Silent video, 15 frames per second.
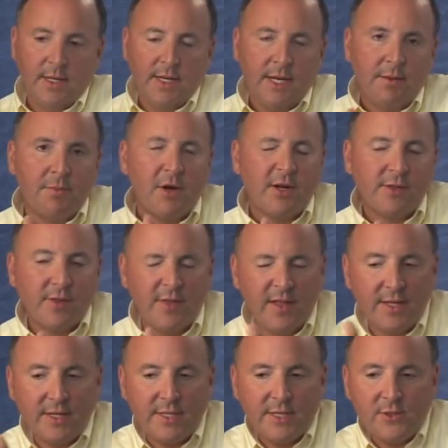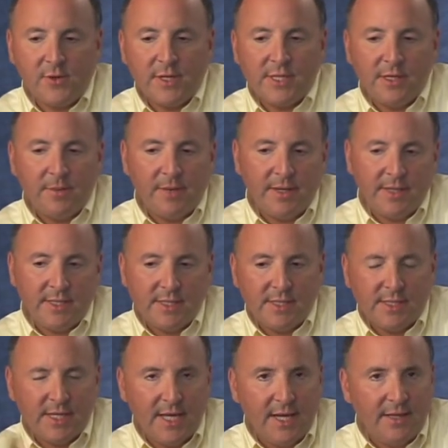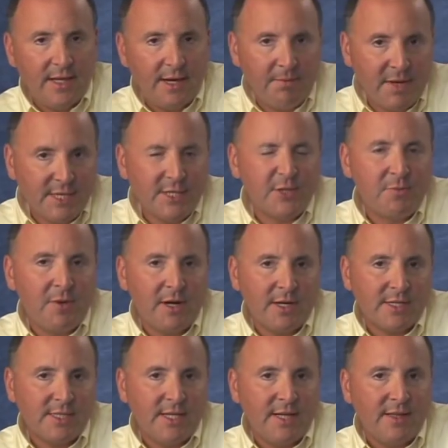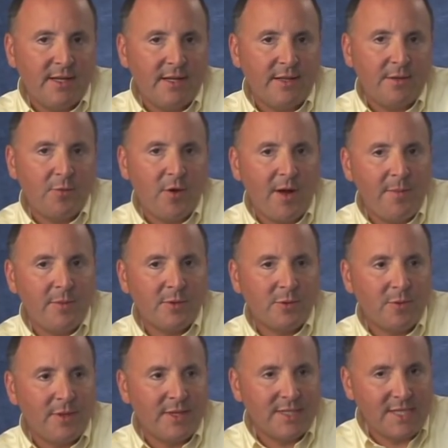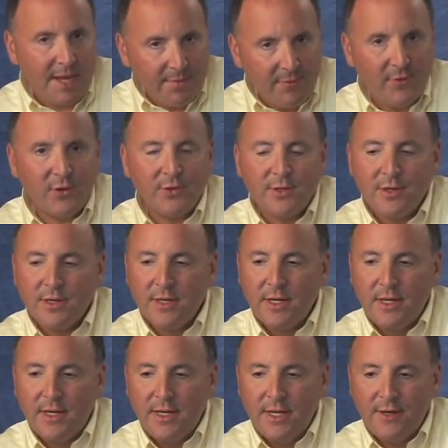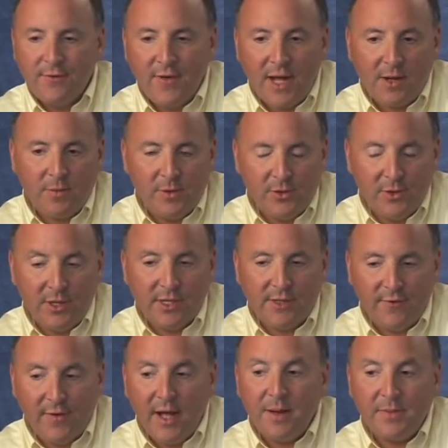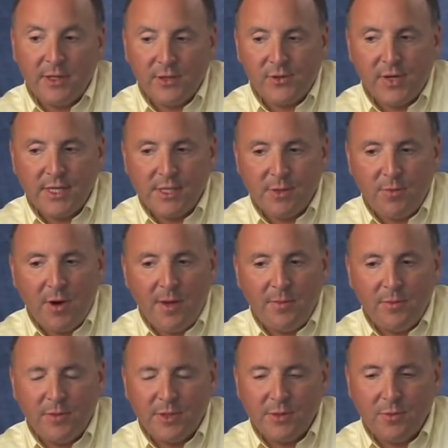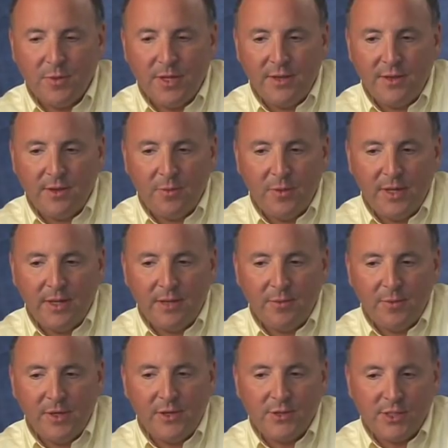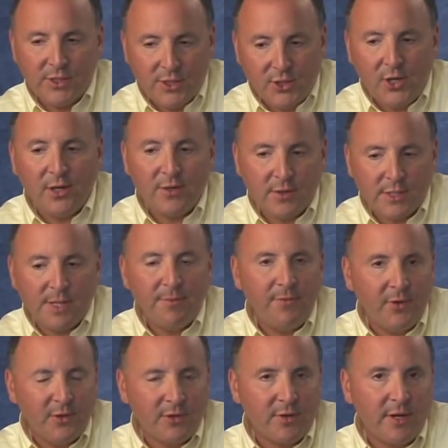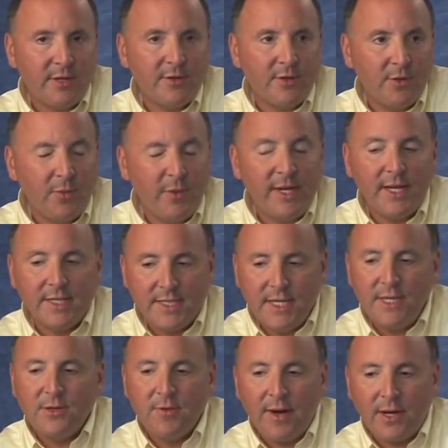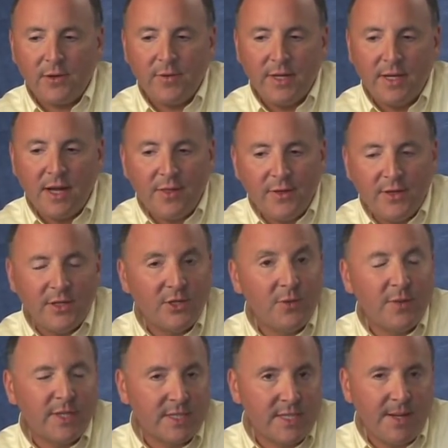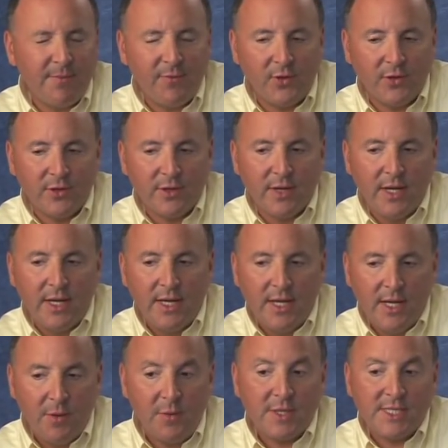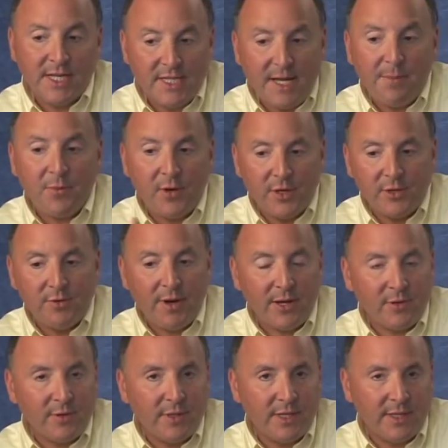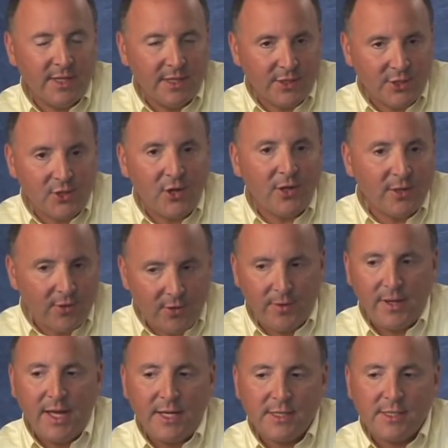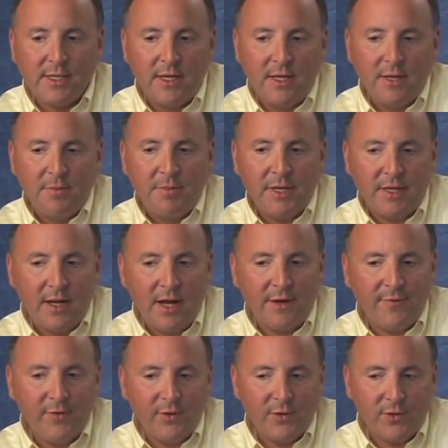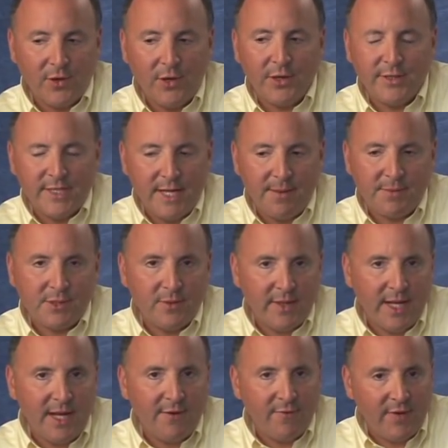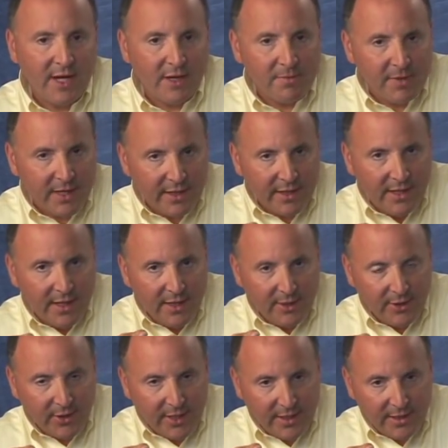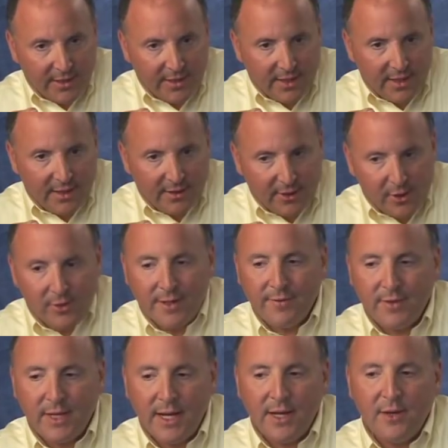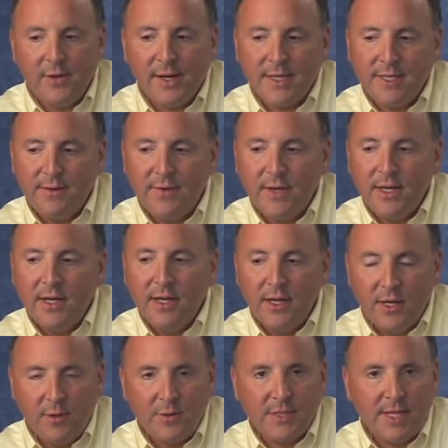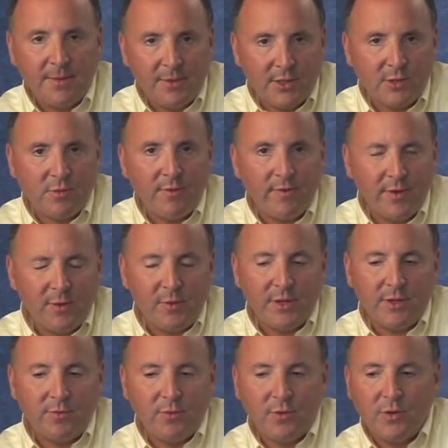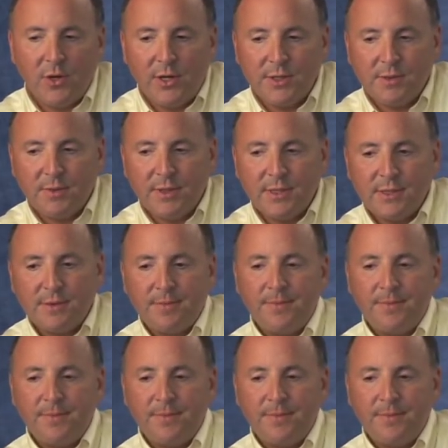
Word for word: And Mark, the thing that's interesting about this is again that message box said that the problem was with the temp folder. In fact, when you look at the FileMon trace, the problem was with a Win Windows installer subfolder under the WinNT directory, nothing to do with the temp folder. It was a temporary directory that the installer creates, but not a folder called temp. So again, FileMon, looking at the low-level I.O. activity, was able to reveal what the root cause was.